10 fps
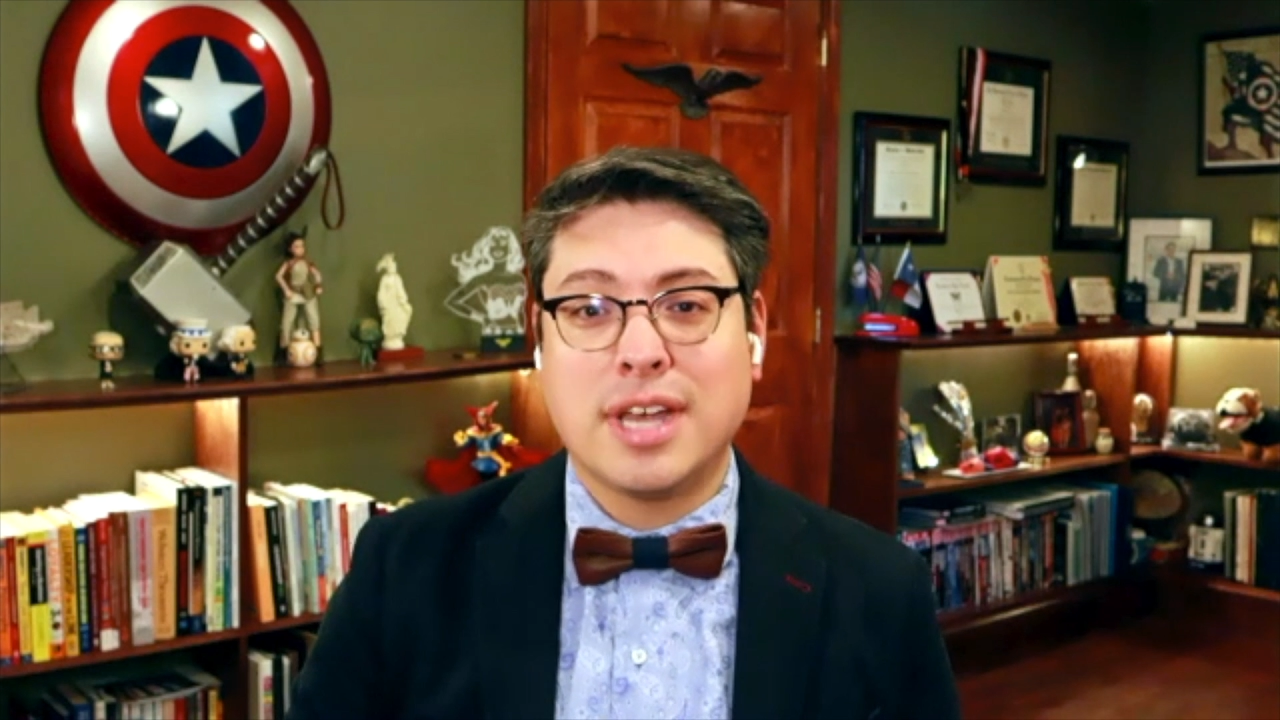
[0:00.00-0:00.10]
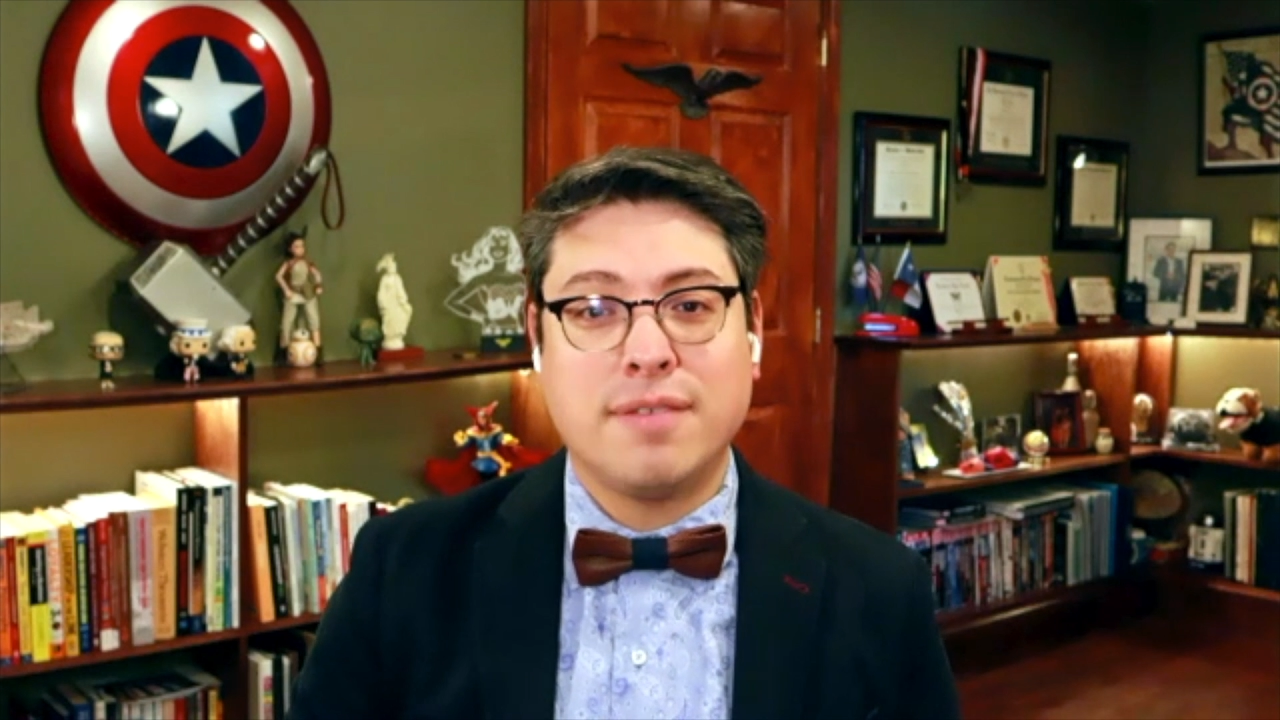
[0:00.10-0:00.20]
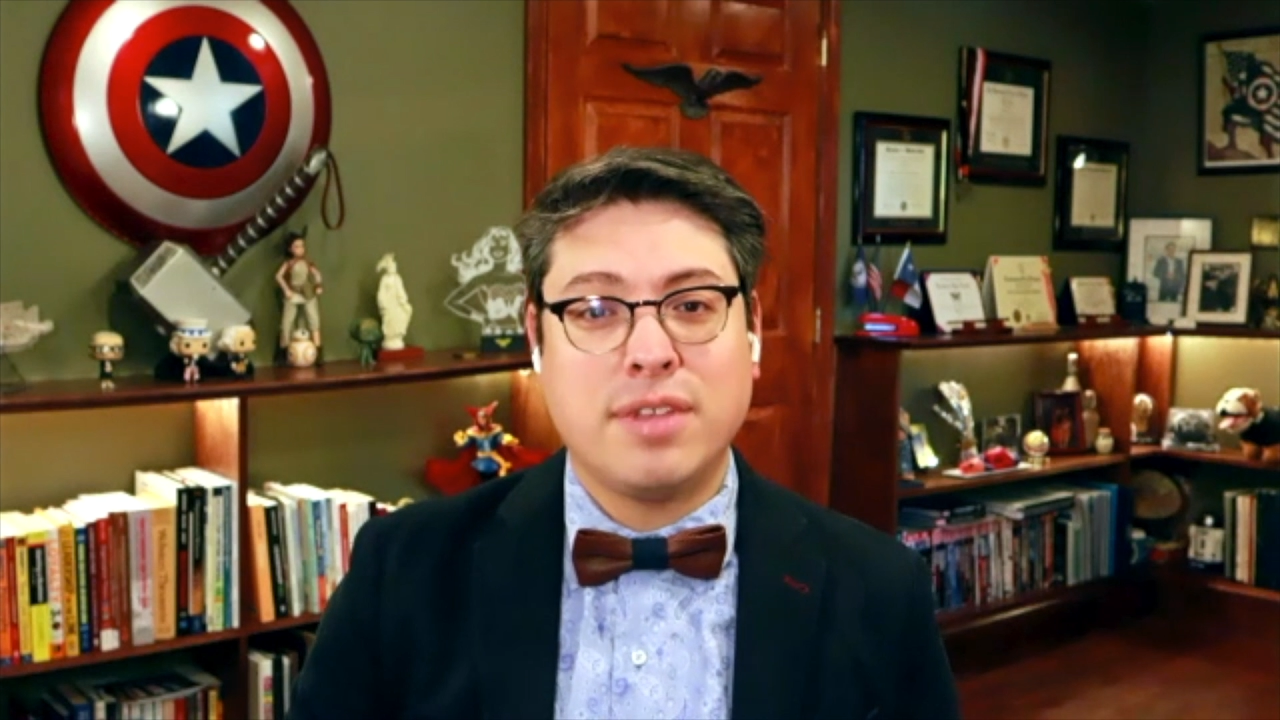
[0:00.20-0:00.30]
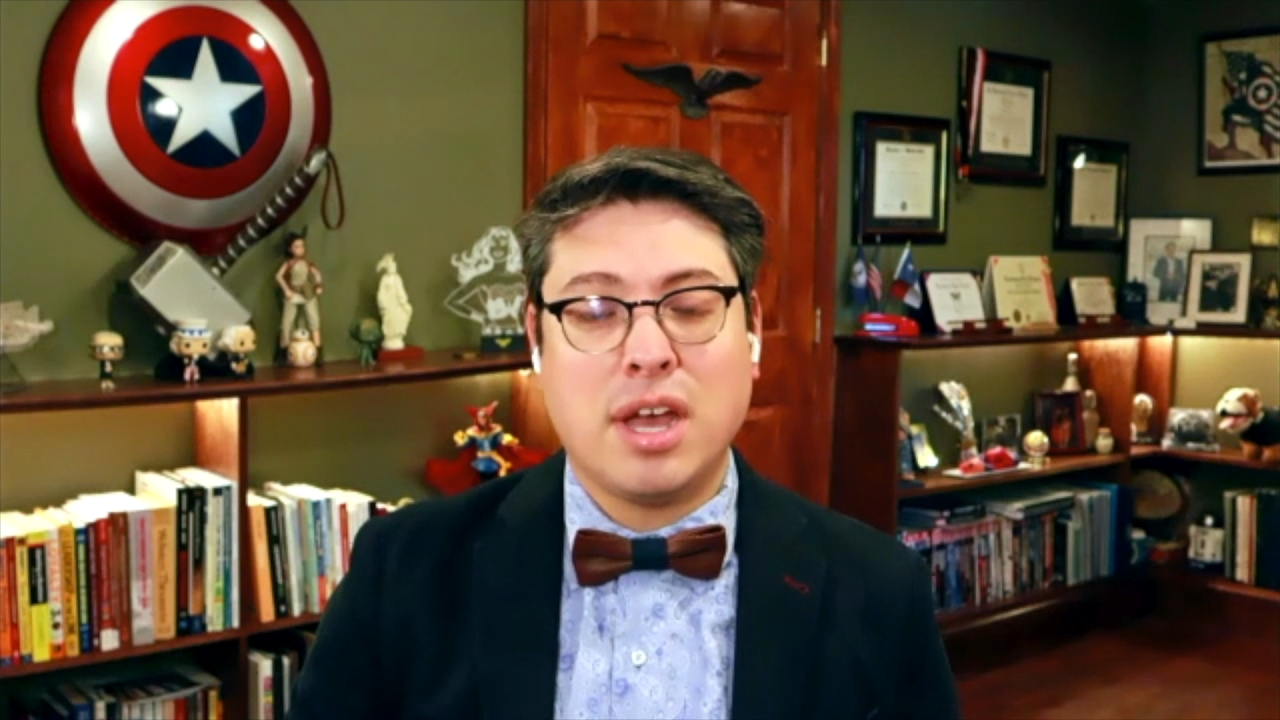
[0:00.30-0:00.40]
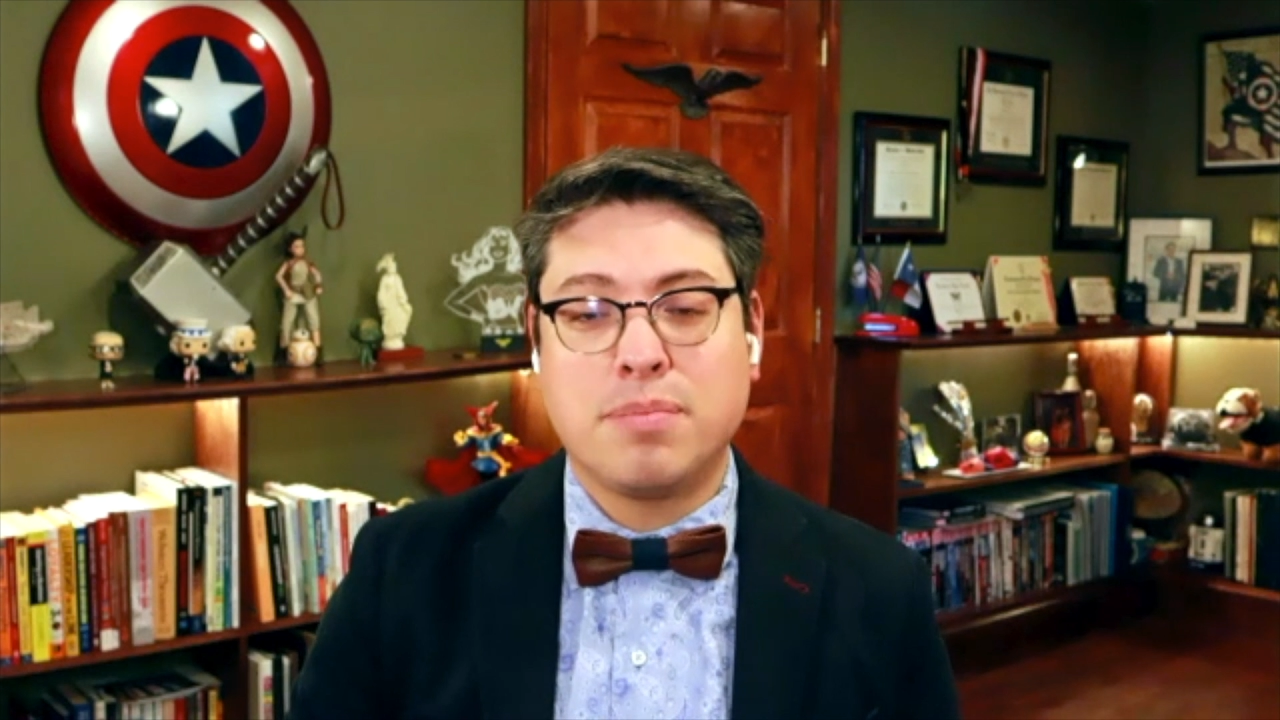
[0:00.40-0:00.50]
have
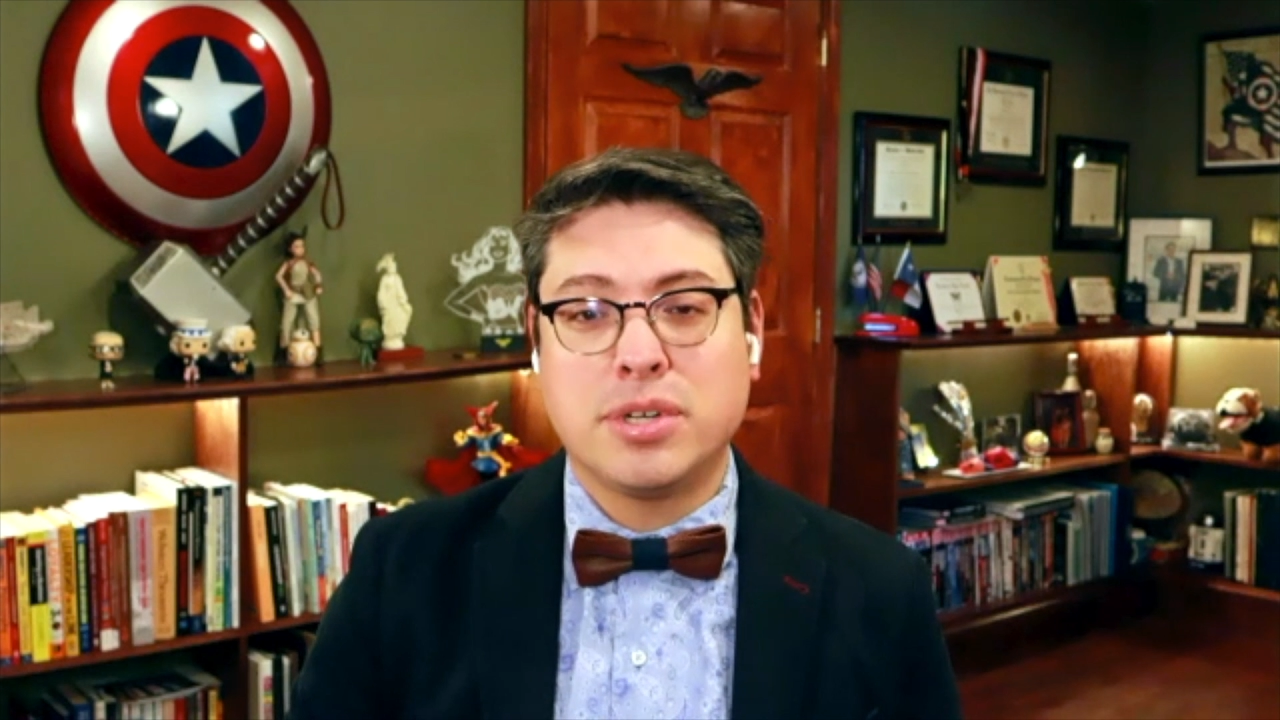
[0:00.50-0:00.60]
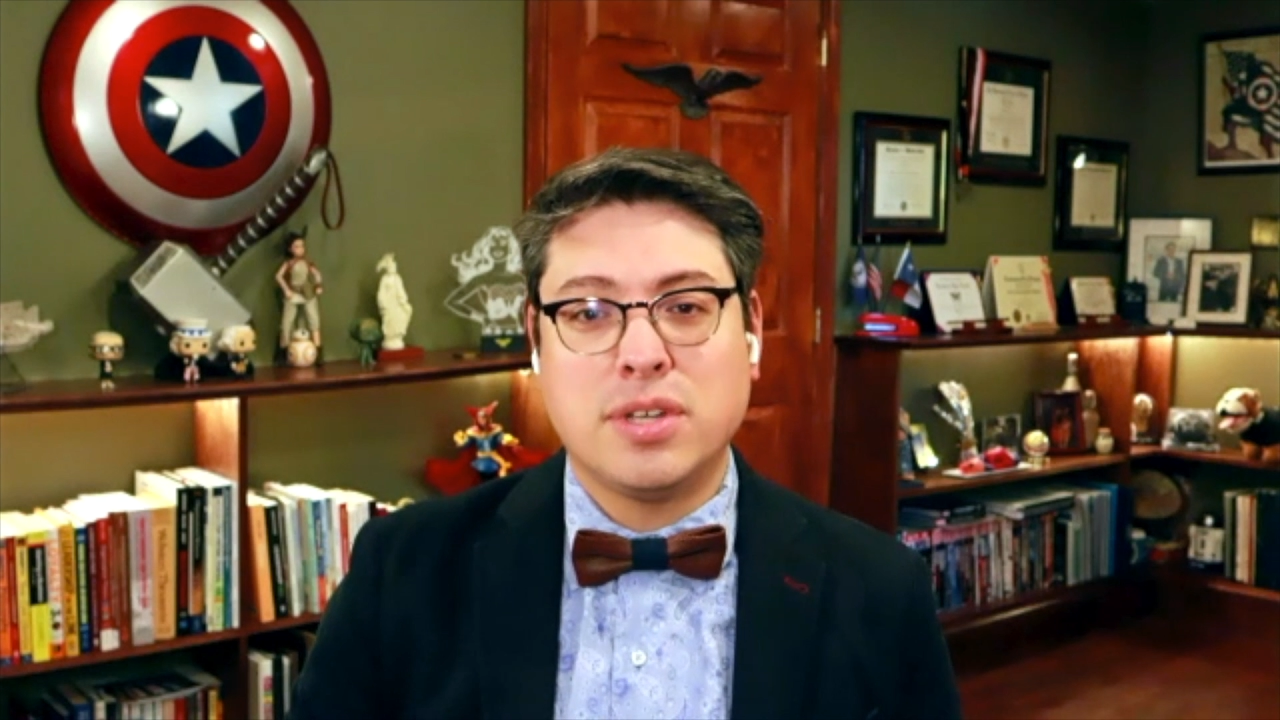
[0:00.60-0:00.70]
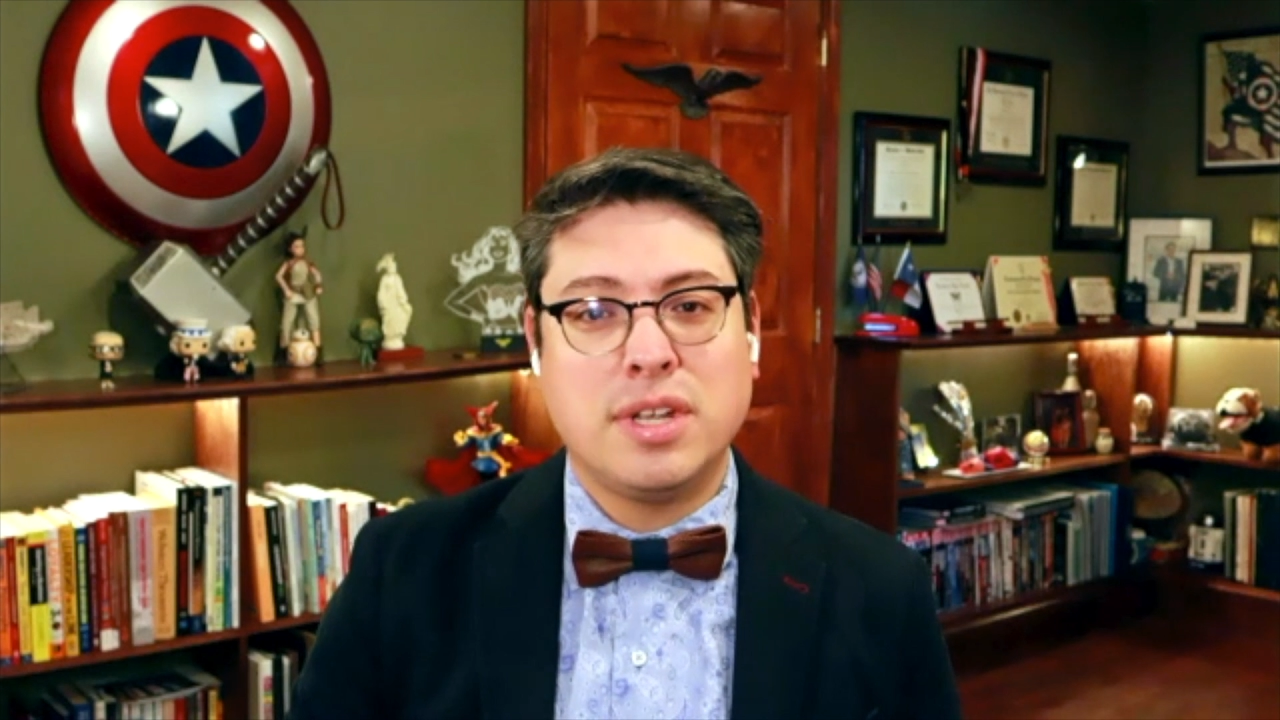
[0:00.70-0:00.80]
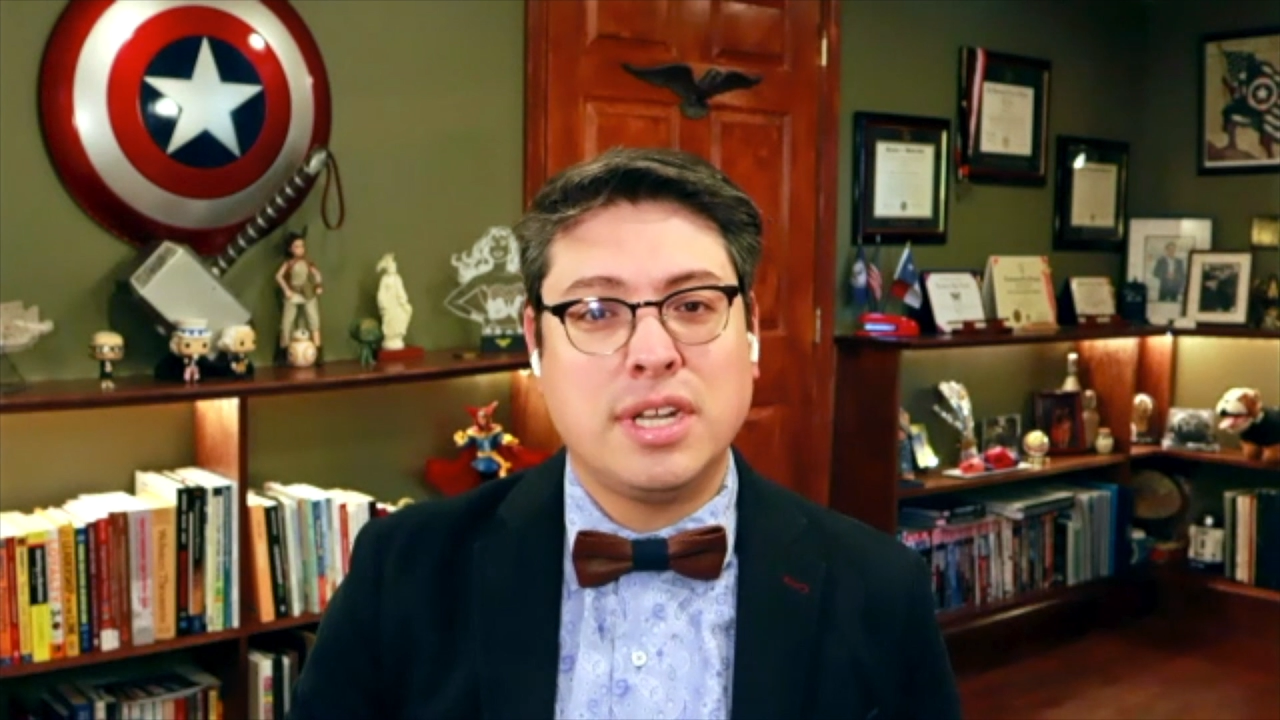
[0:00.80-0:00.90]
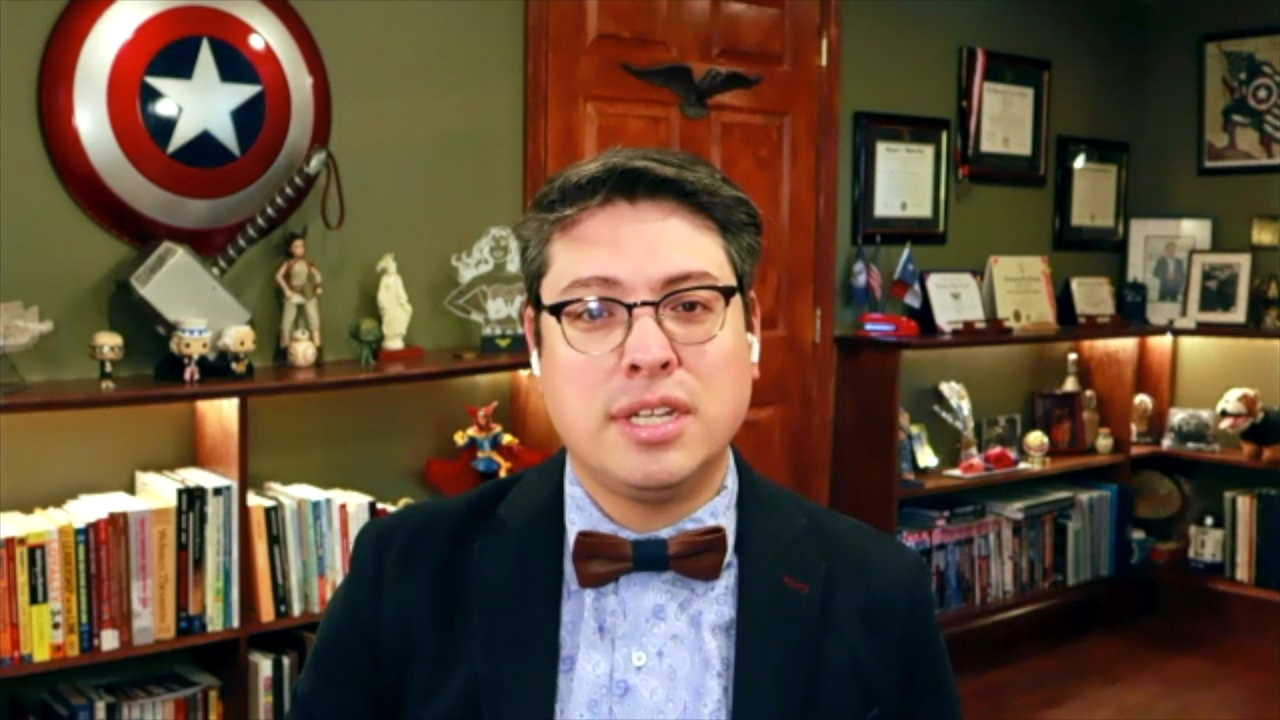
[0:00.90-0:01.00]
the
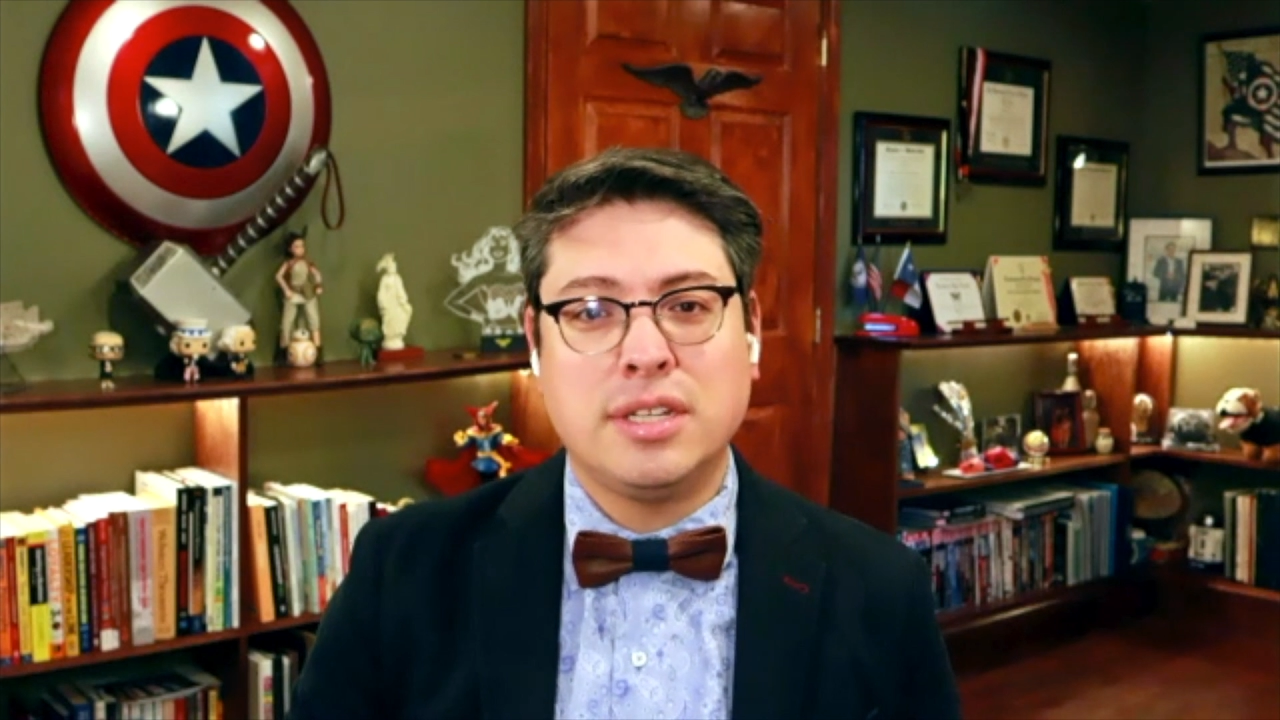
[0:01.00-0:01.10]
opportunity